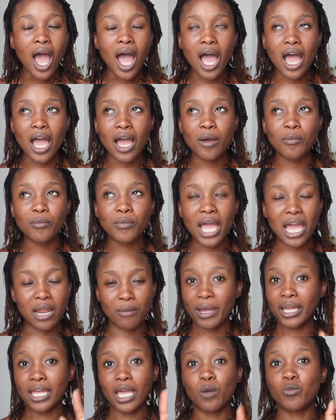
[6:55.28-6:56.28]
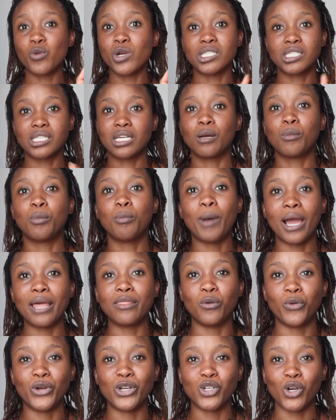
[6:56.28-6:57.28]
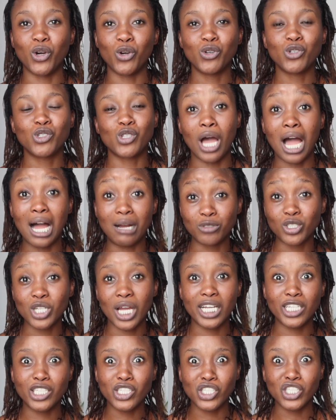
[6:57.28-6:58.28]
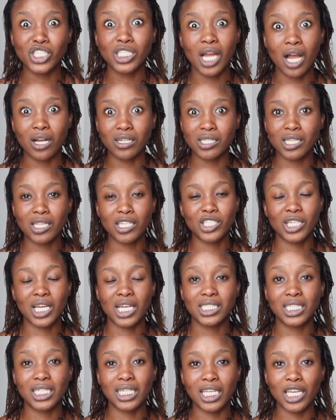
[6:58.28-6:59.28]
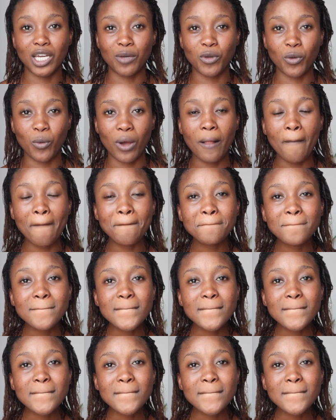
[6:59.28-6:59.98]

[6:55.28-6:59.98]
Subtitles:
And my camera is set up by the window, so I'm trying to shout so that you guys can hear me well.